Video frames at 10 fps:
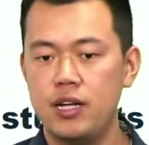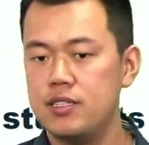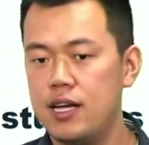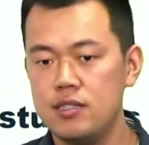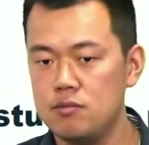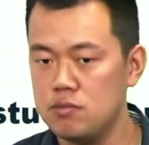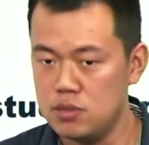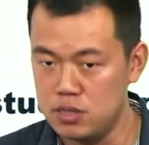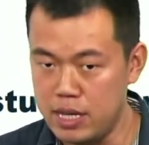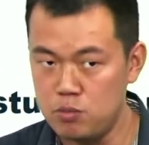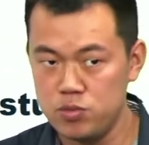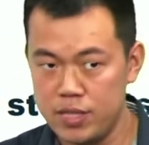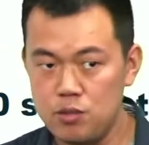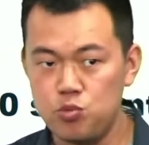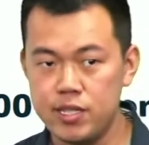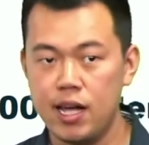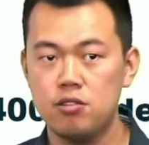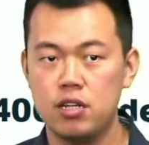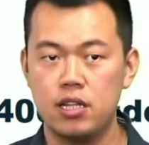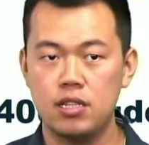and then that
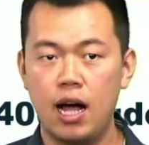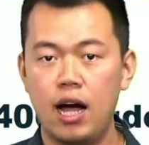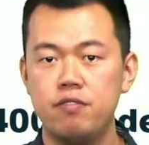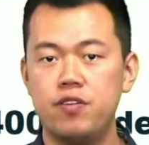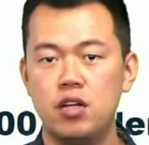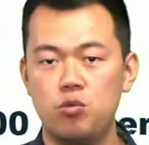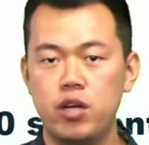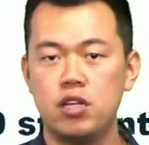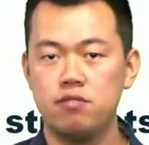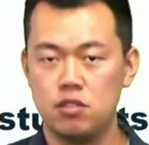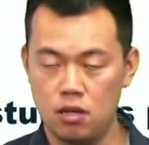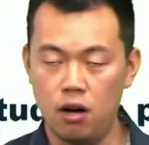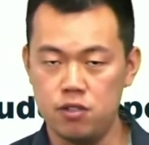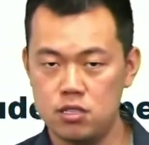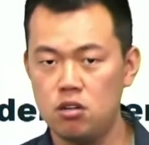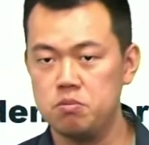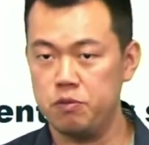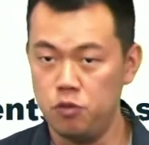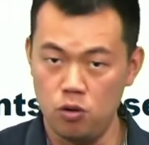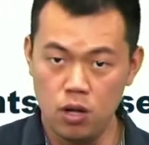resulted in a high failure rate of this course
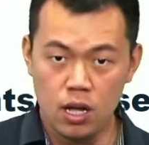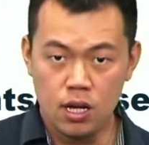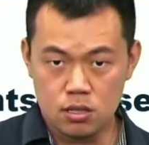before.